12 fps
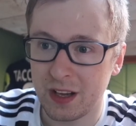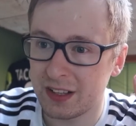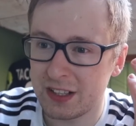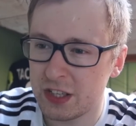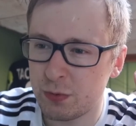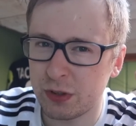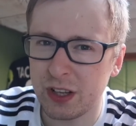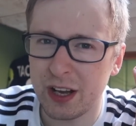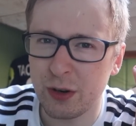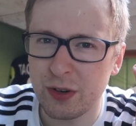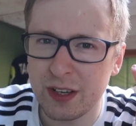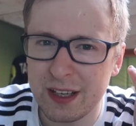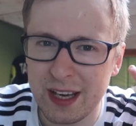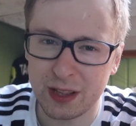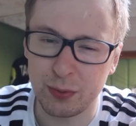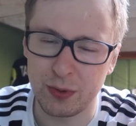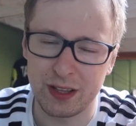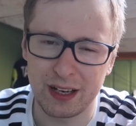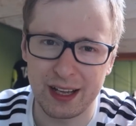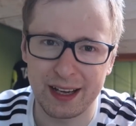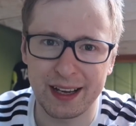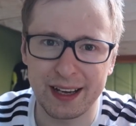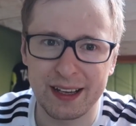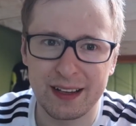And this is what I don't get with
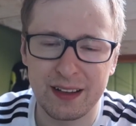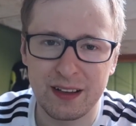Allegri.